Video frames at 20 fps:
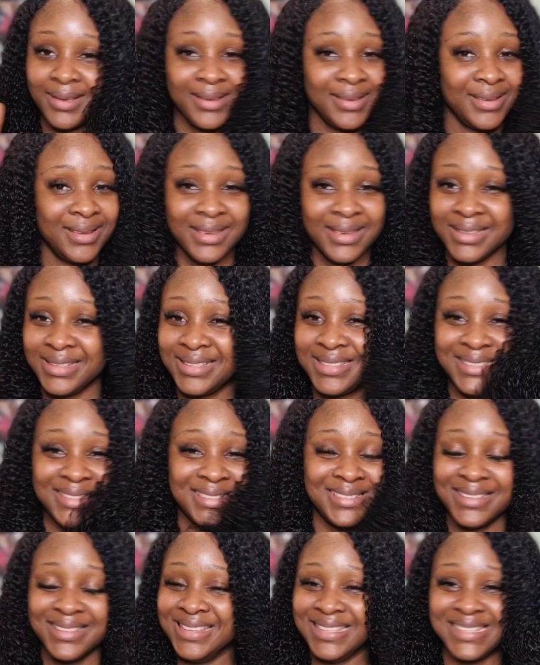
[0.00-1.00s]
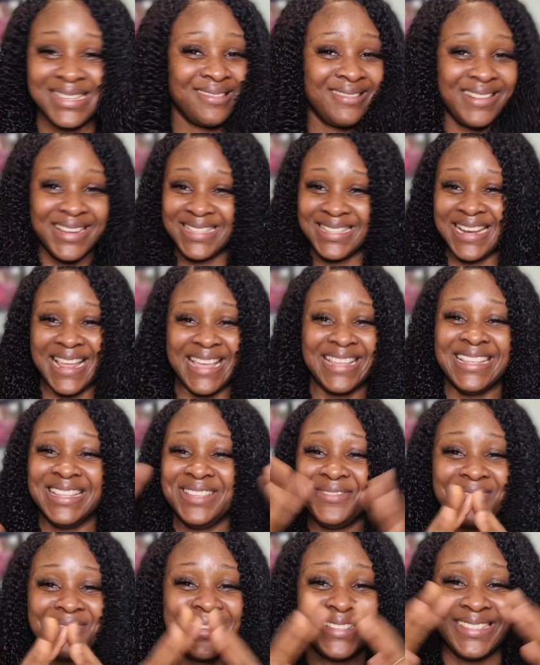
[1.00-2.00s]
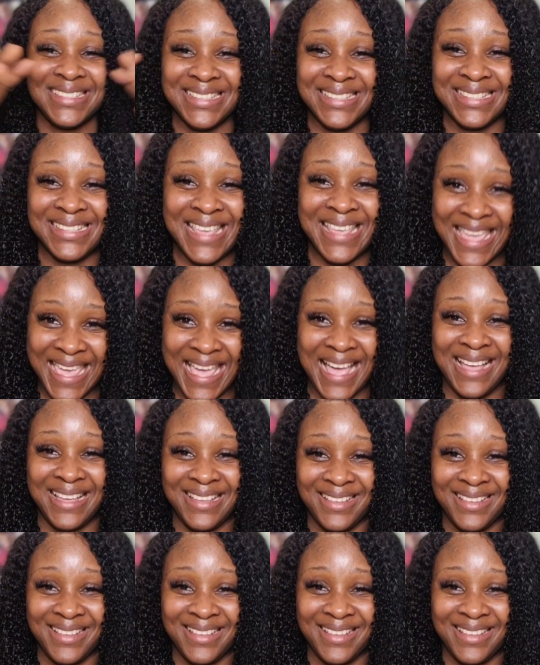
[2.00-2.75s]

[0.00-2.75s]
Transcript: is crazy. Like, the difference is here.